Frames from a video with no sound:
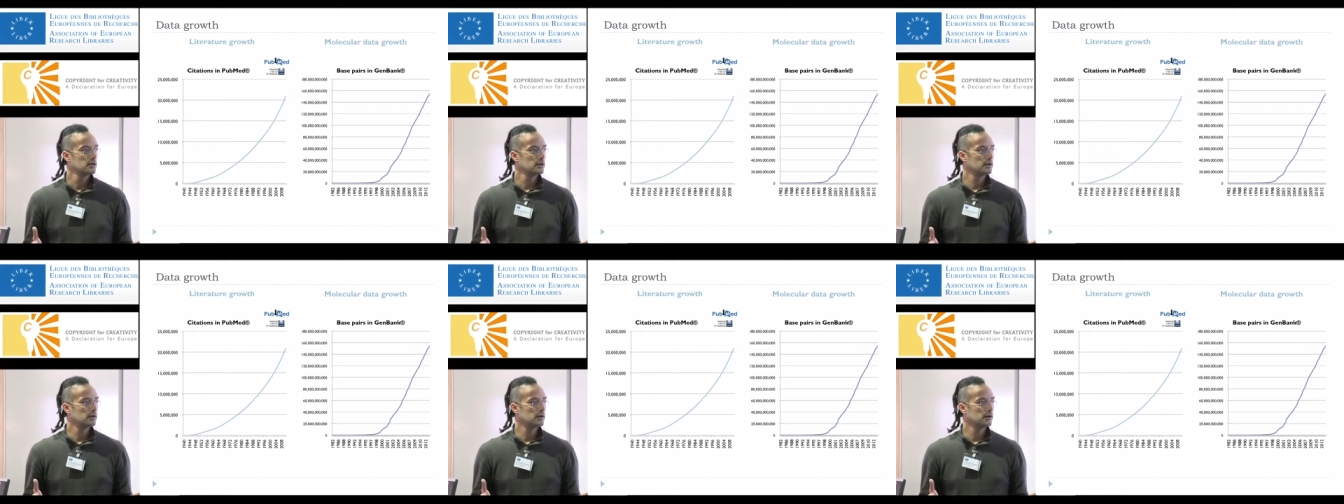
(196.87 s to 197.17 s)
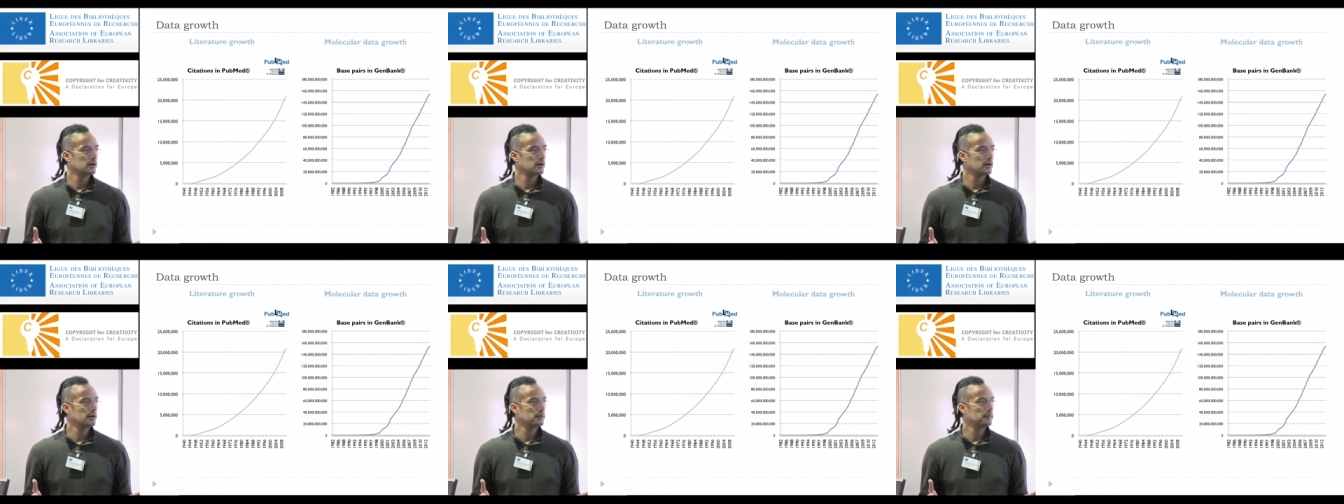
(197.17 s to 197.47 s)

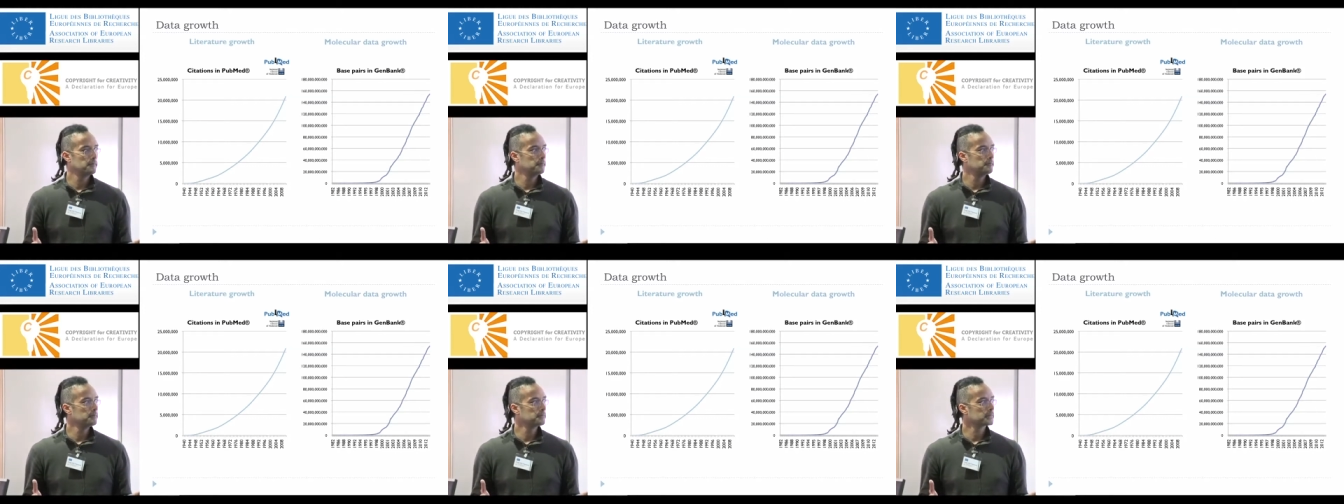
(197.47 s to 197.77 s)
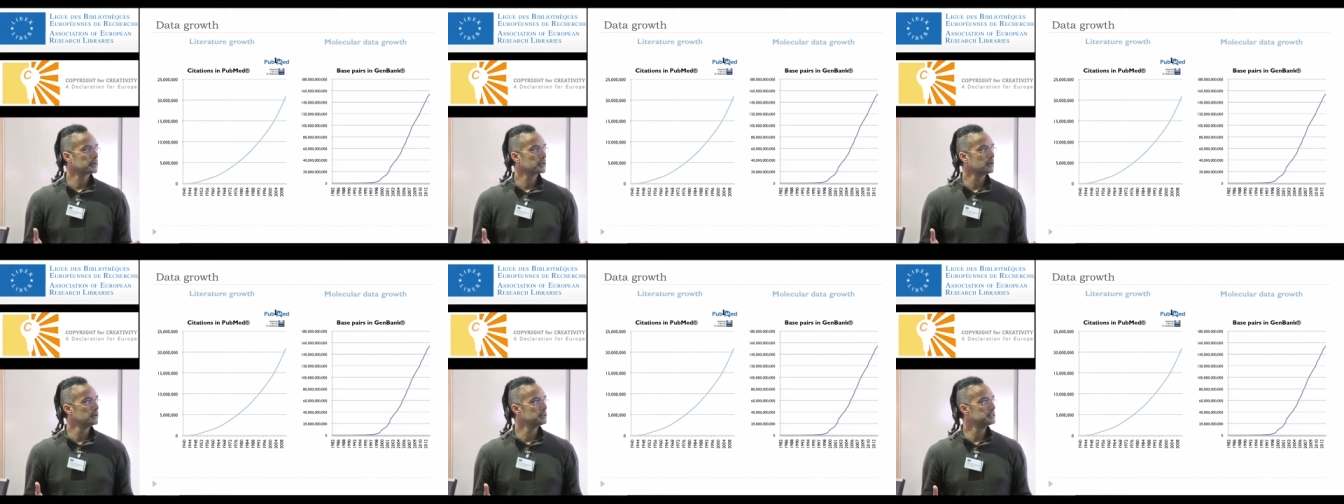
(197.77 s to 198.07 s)
um,
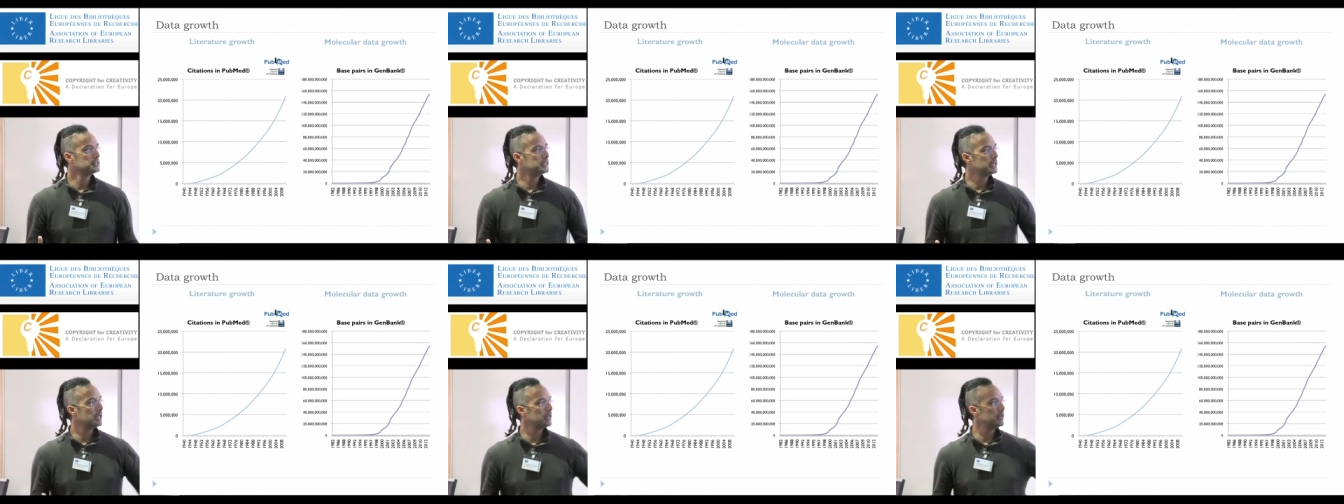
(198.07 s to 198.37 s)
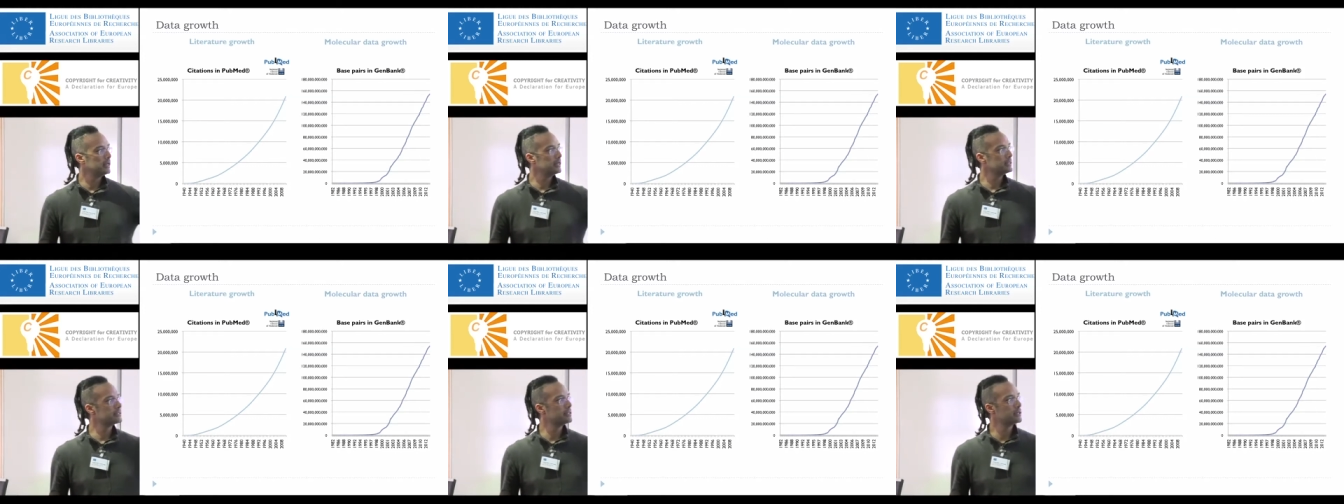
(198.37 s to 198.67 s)
a
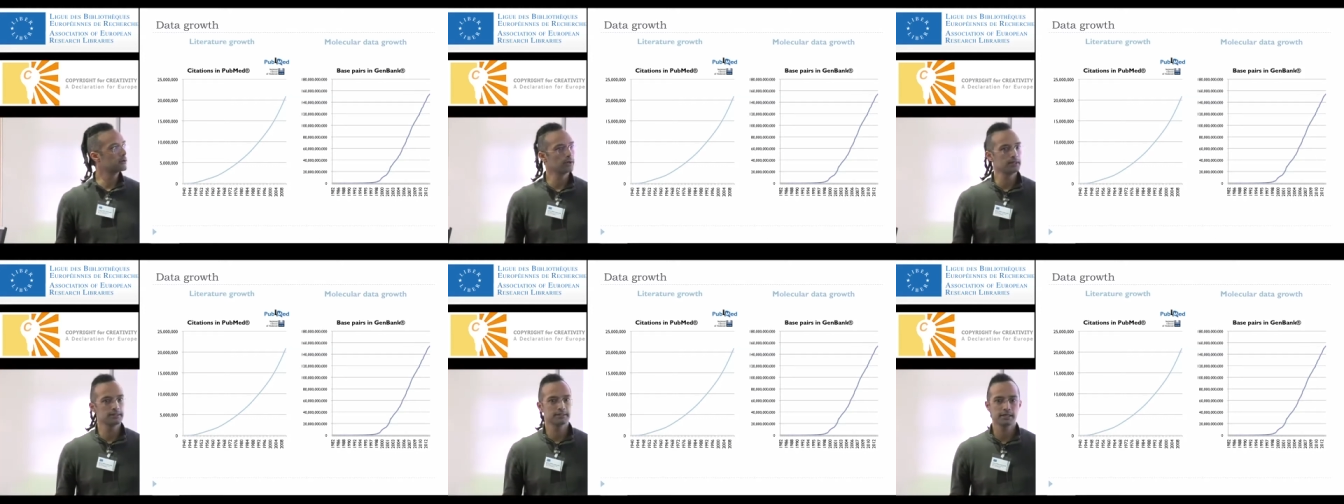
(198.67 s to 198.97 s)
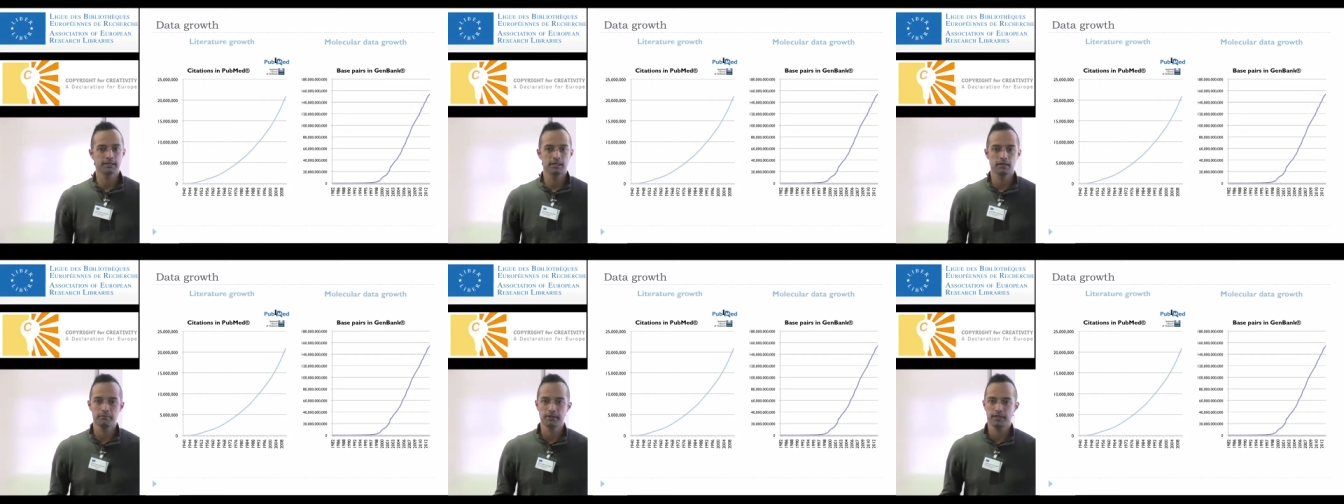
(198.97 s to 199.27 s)
DNA
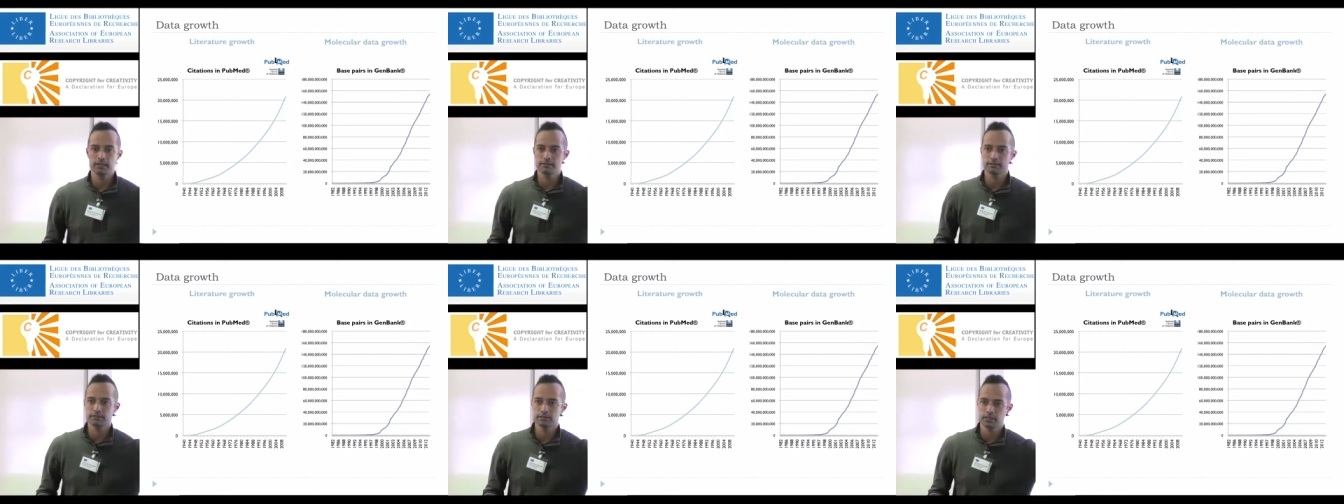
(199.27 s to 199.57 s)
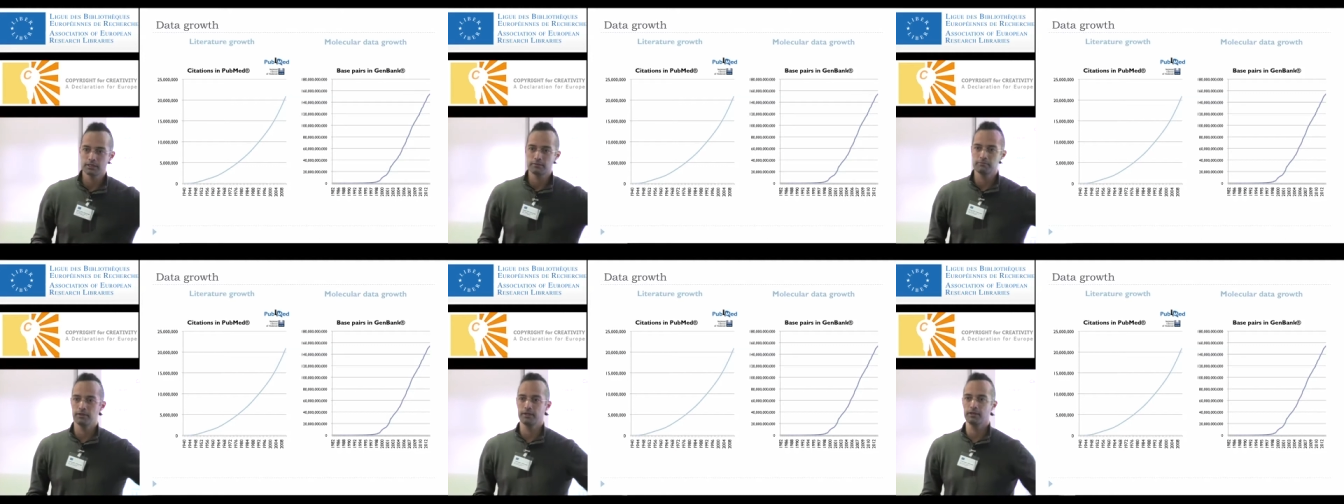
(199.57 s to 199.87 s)
sequence database,
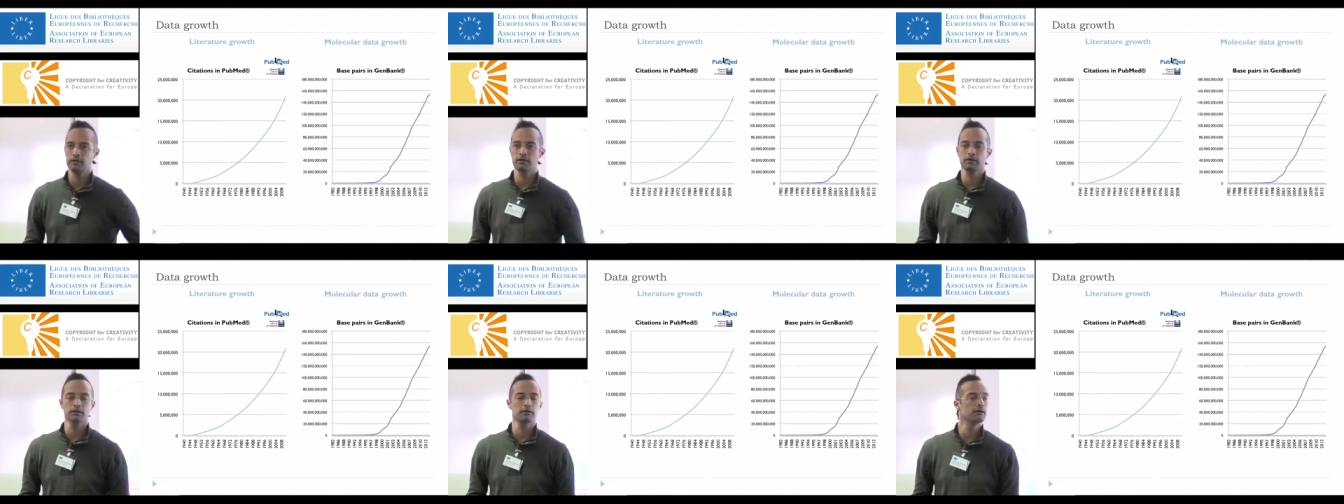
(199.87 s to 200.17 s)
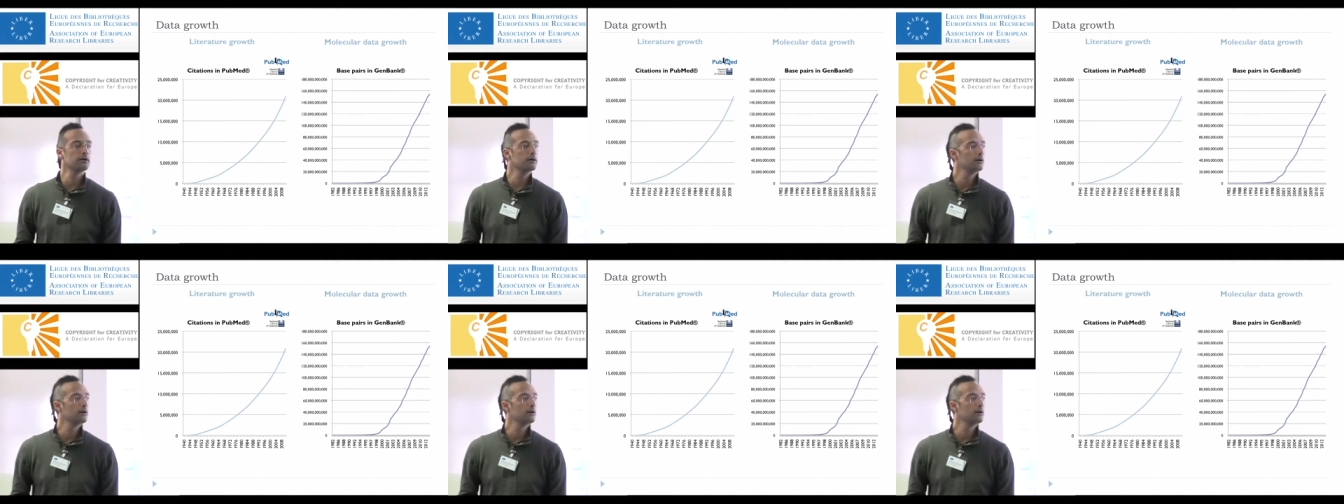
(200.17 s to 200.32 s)
GenBank.